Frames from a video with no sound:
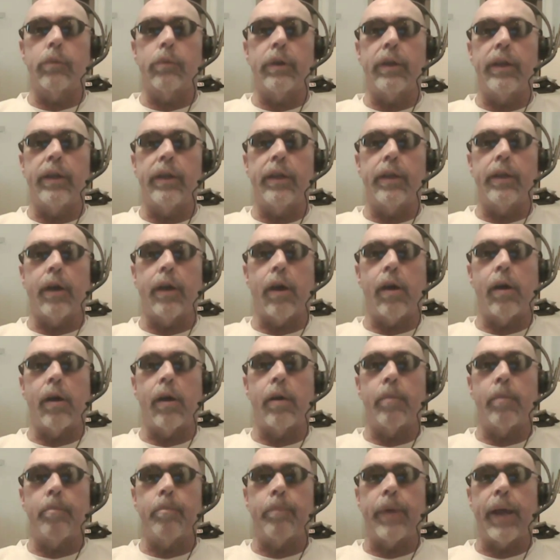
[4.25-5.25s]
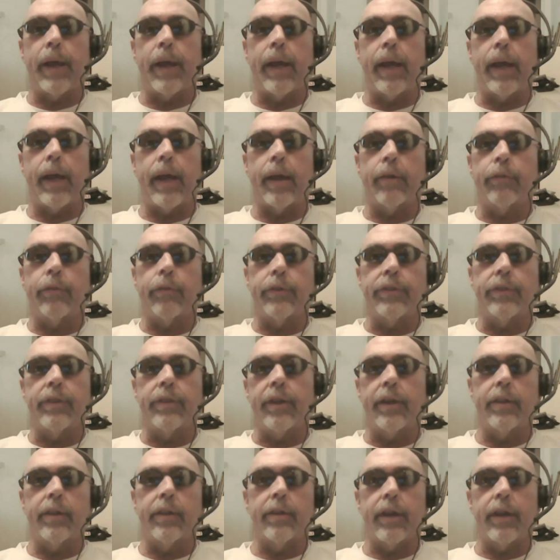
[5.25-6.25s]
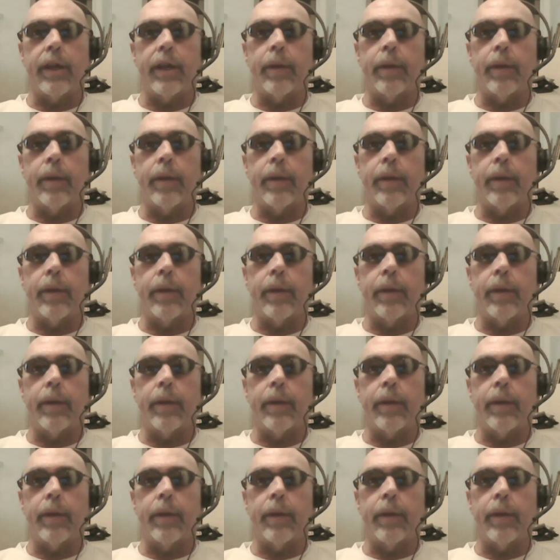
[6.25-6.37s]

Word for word: We are back with another